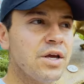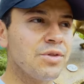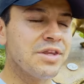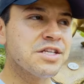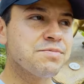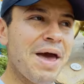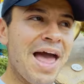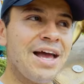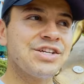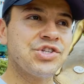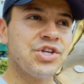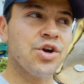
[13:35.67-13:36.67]
This
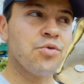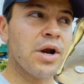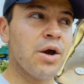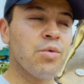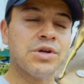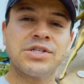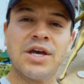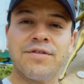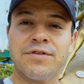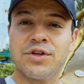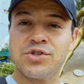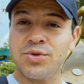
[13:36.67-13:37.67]
past year, what I would say
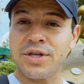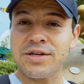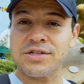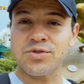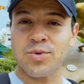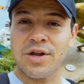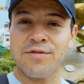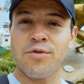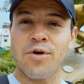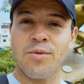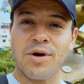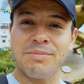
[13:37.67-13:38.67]
for the
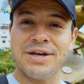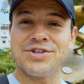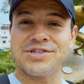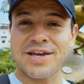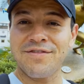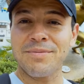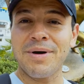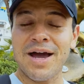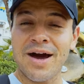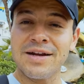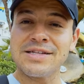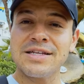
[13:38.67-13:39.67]
2024 one, me just giving my
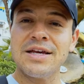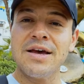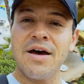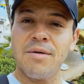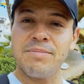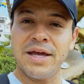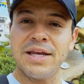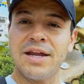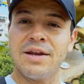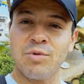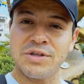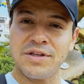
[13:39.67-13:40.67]
honest
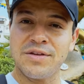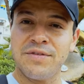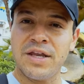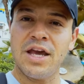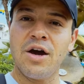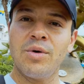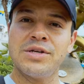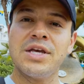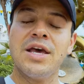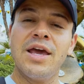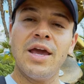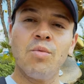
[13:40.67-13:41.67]
opinion within the video, is
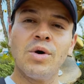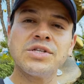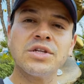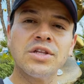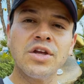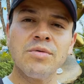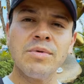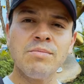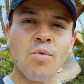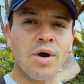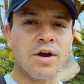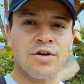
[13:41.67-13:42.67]
it was a little bit
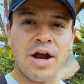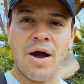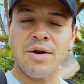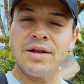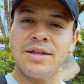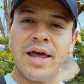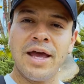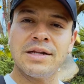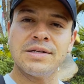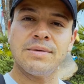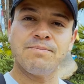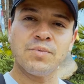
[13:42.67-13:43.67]
more crowded than